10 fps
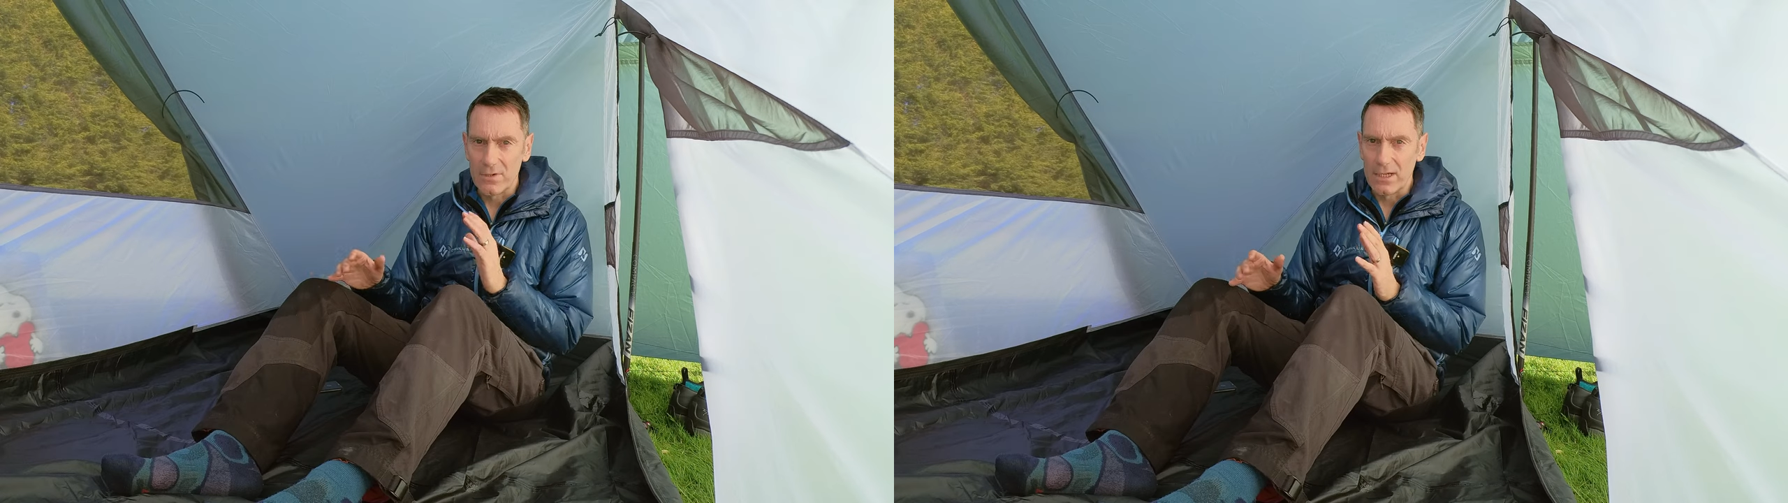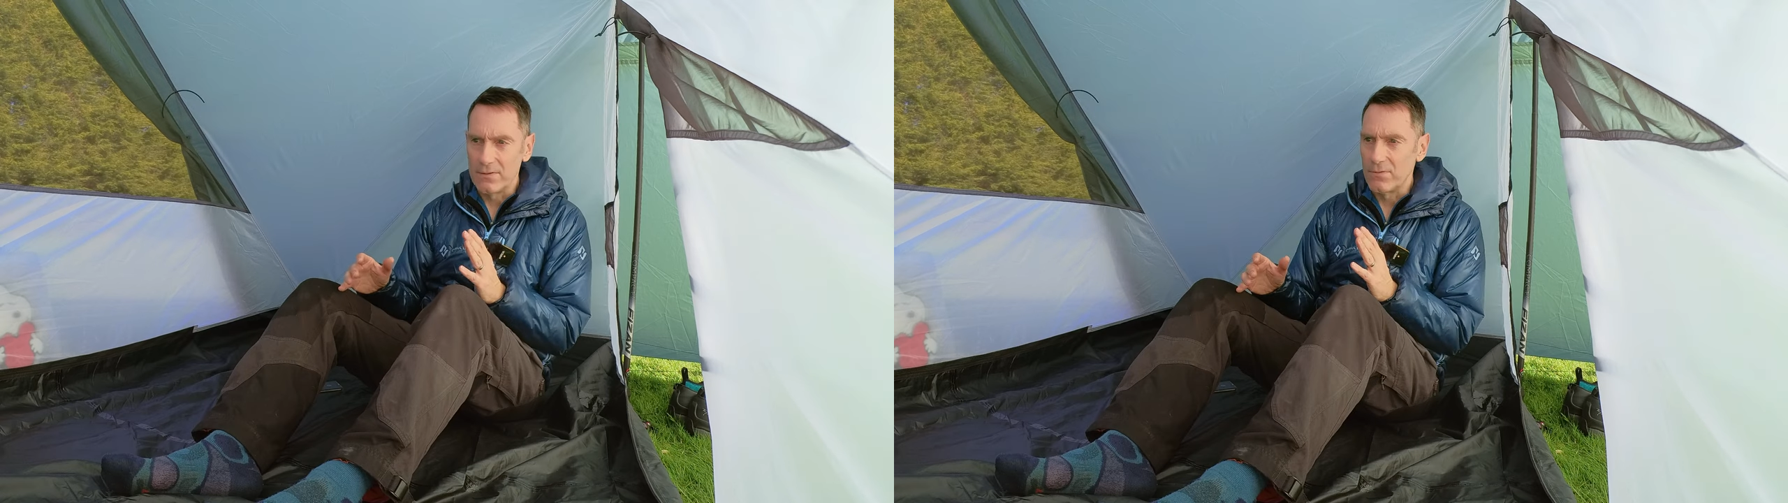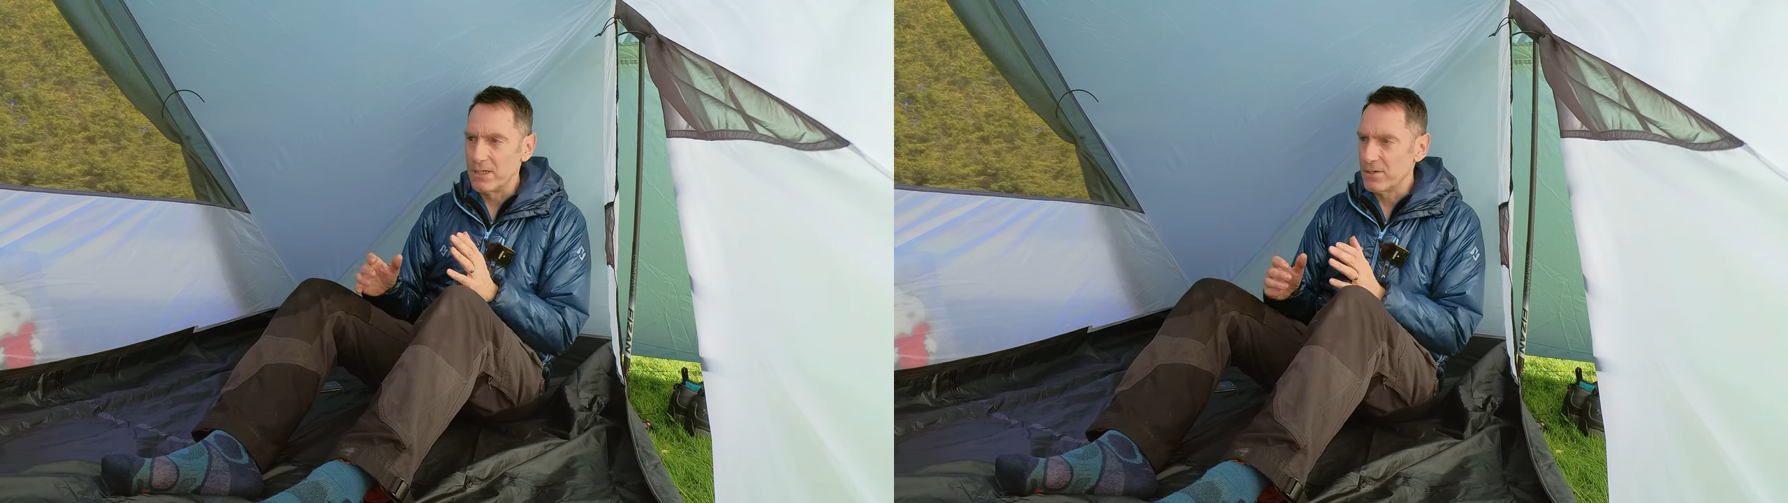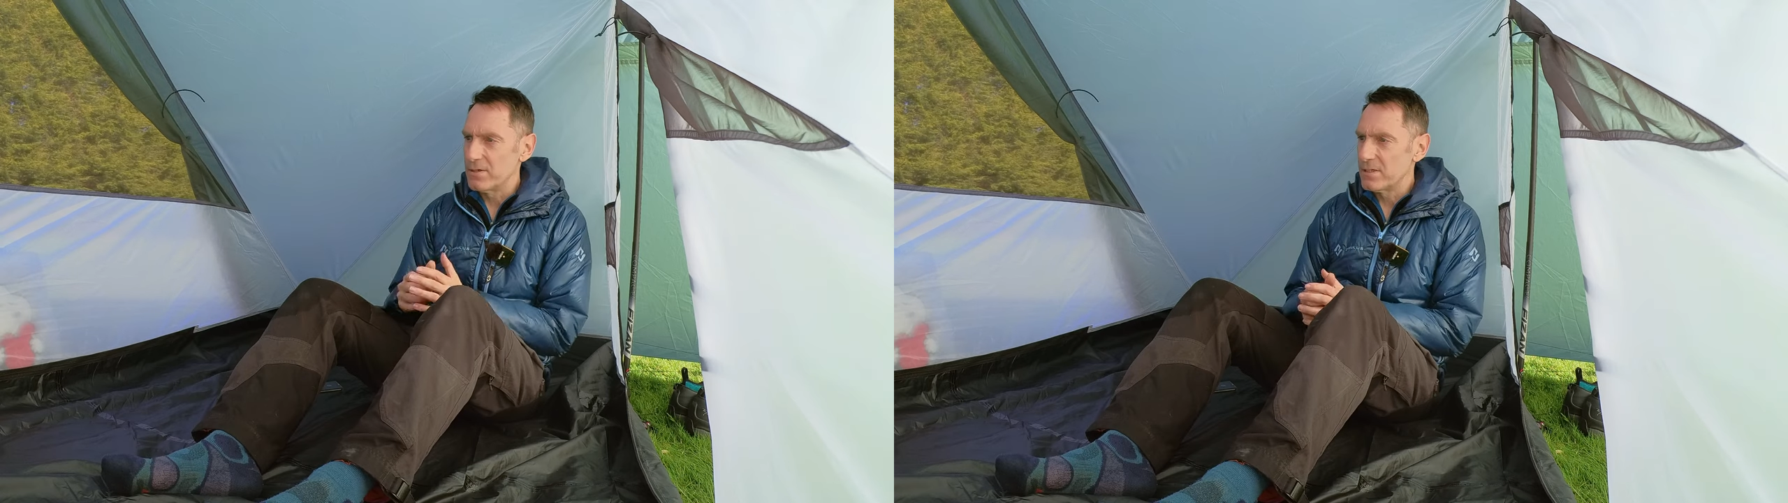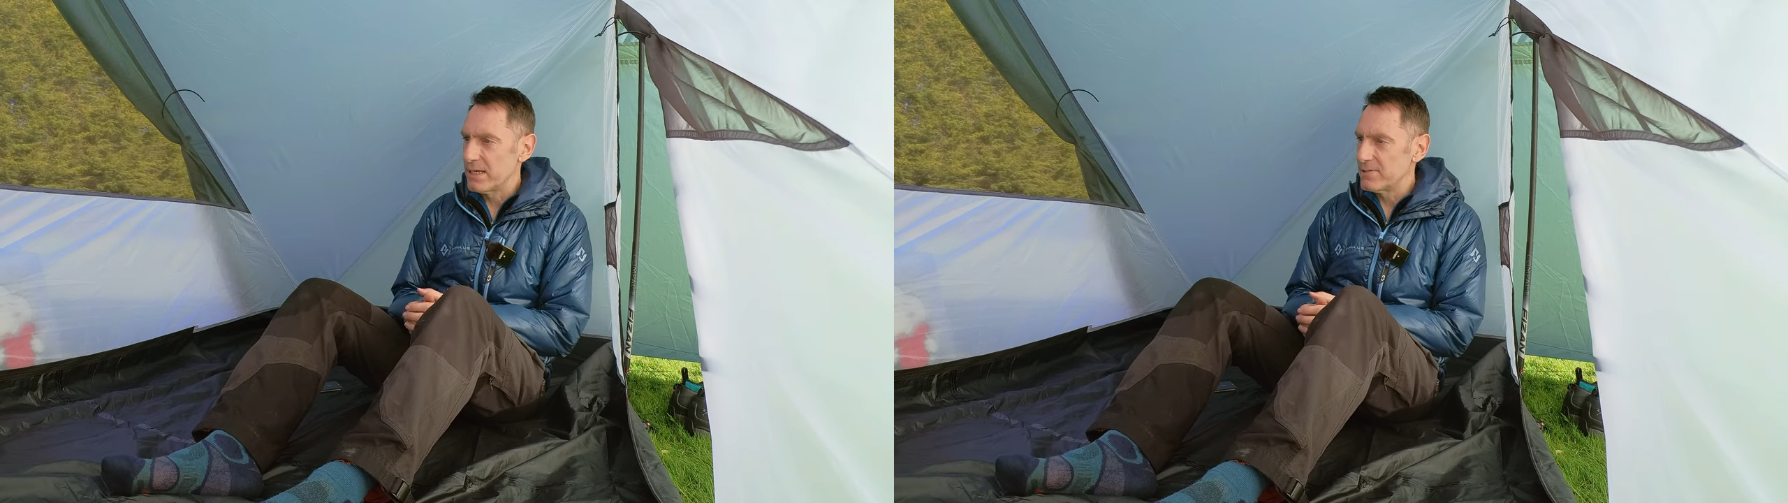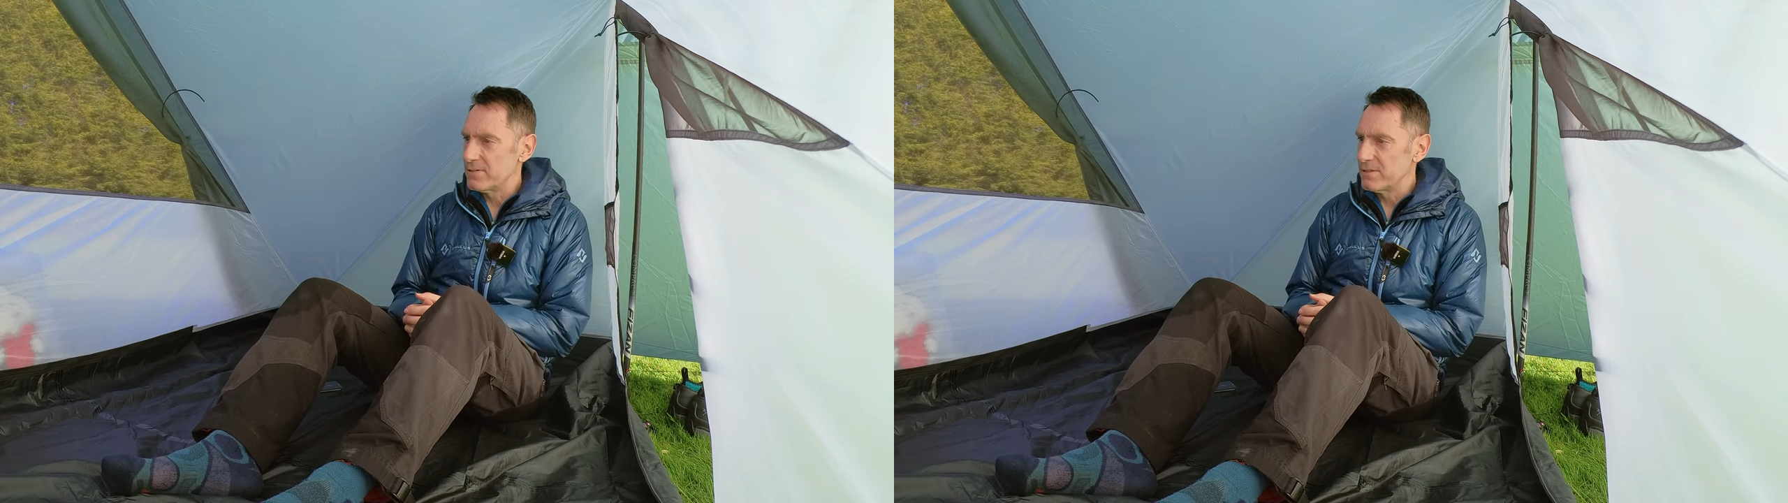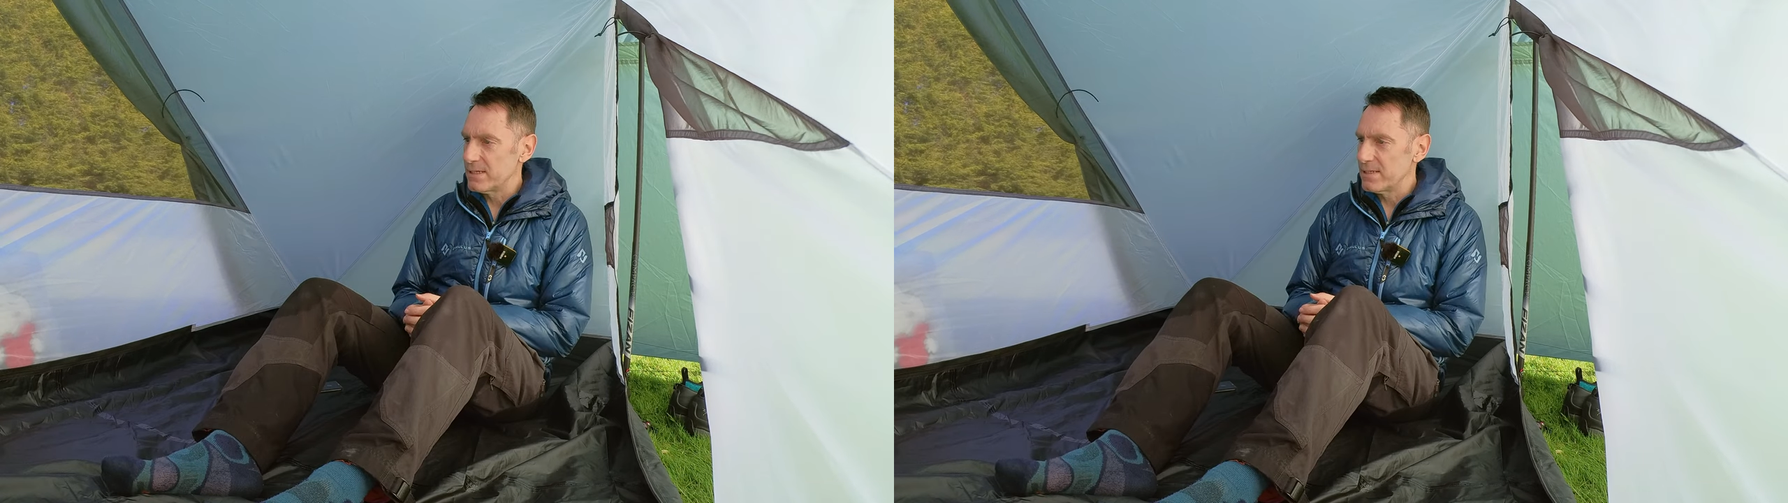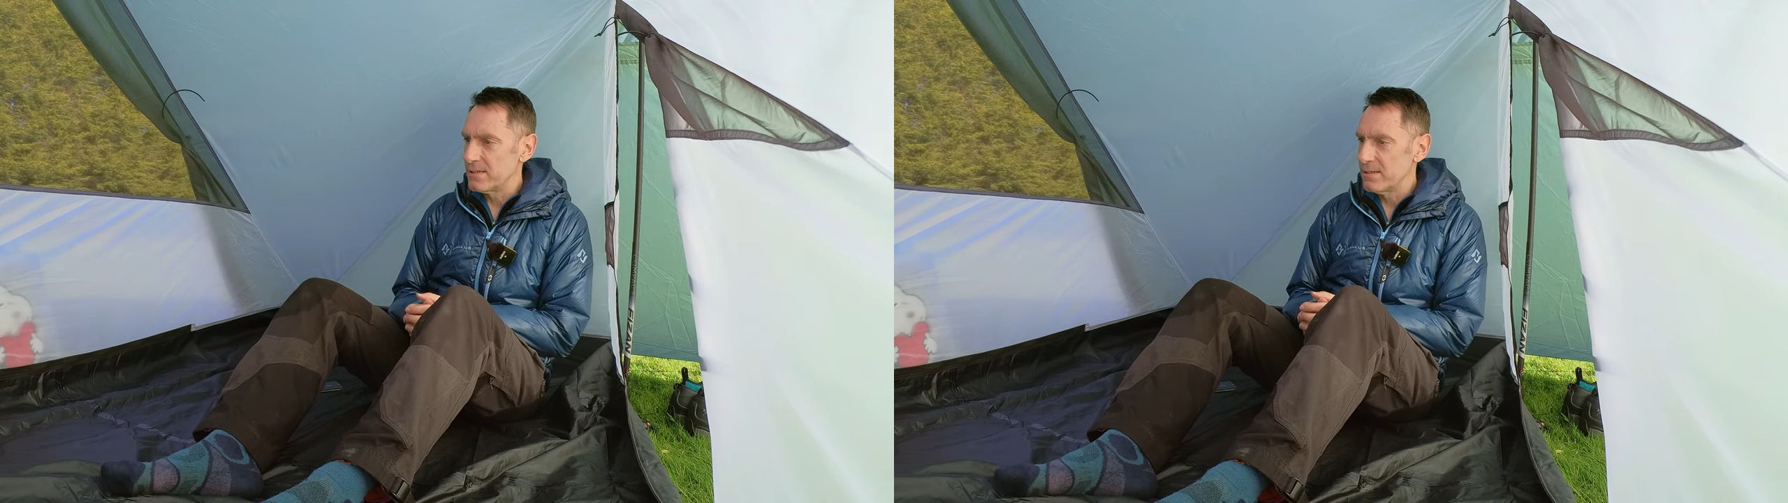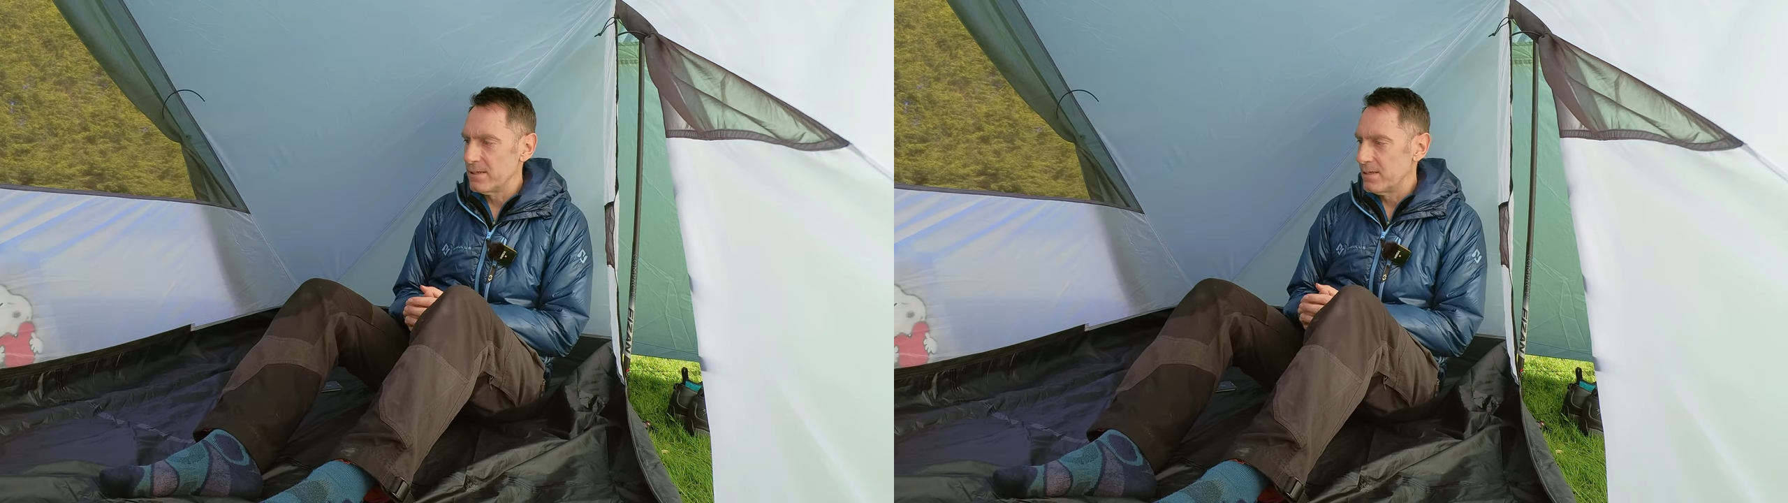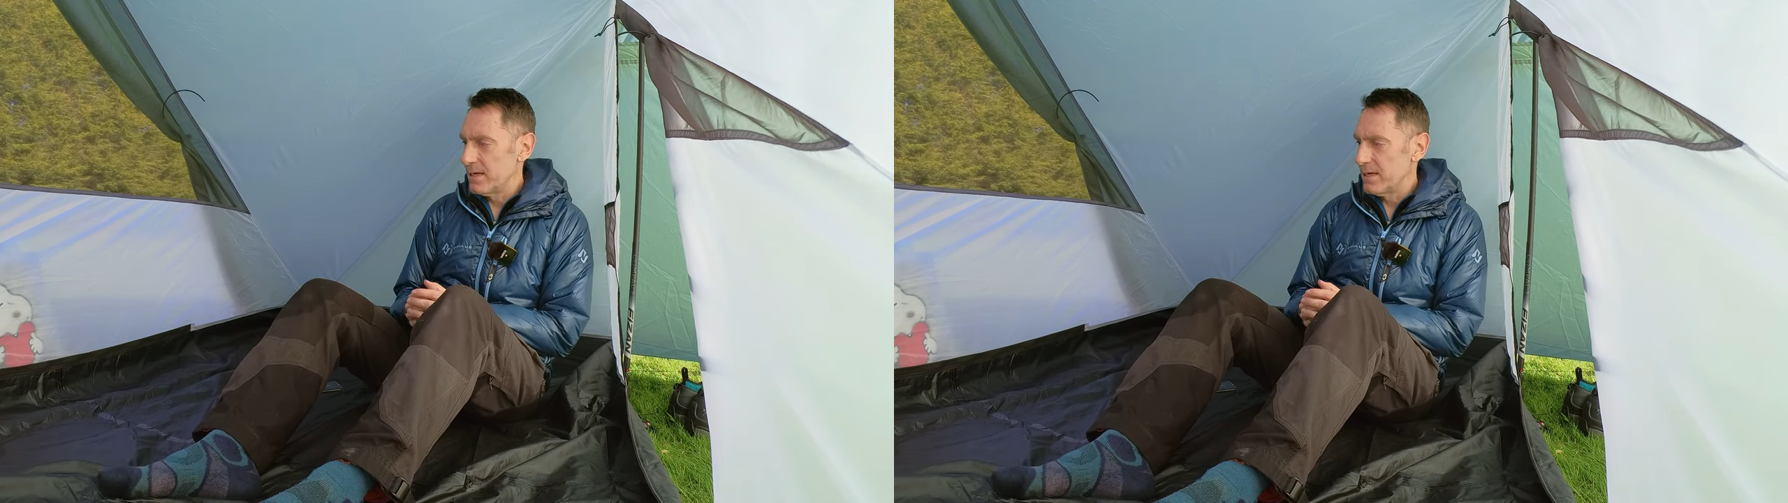a really, really good attention to detail